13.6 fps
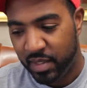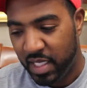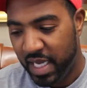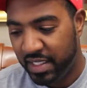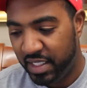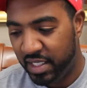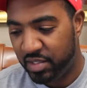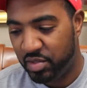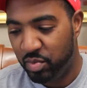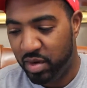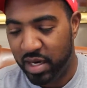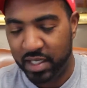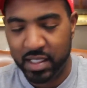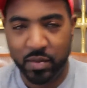had to get
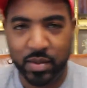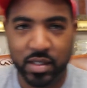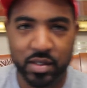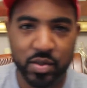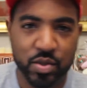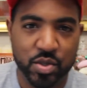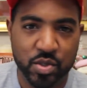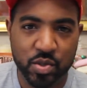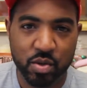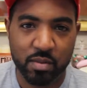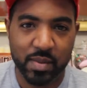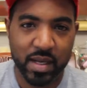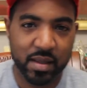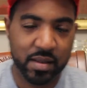smart because I wasn't too
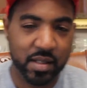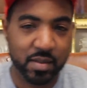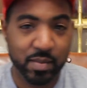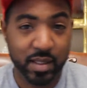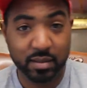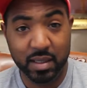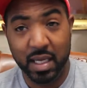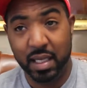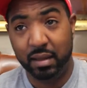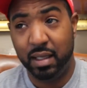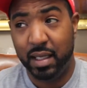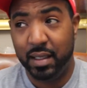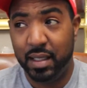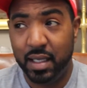sure about this. But
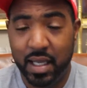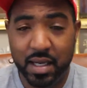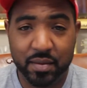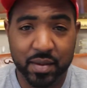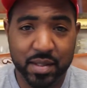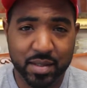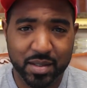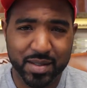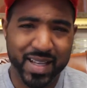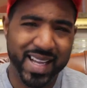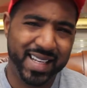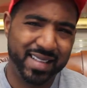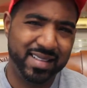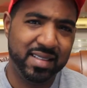I did a lot of research.
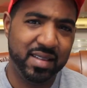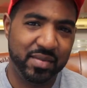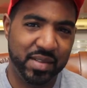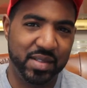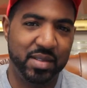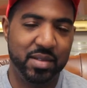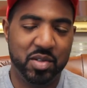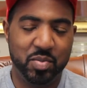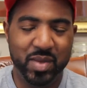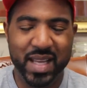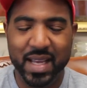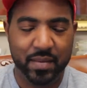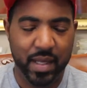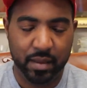I did some research.
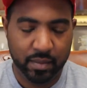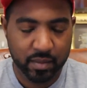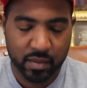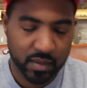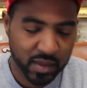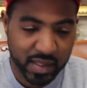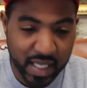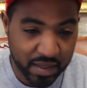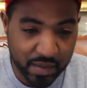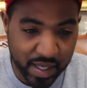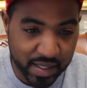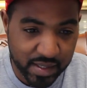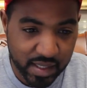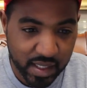But anyway,
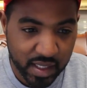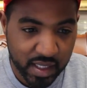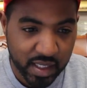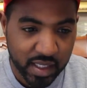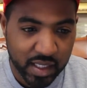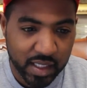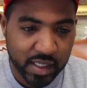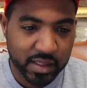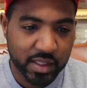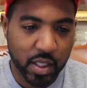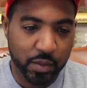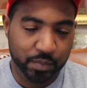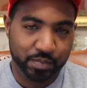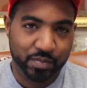digress.
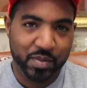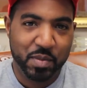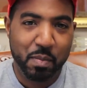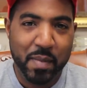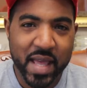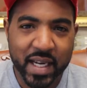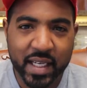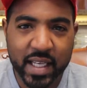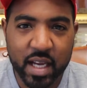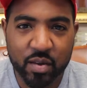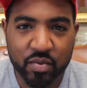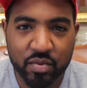So, Medicare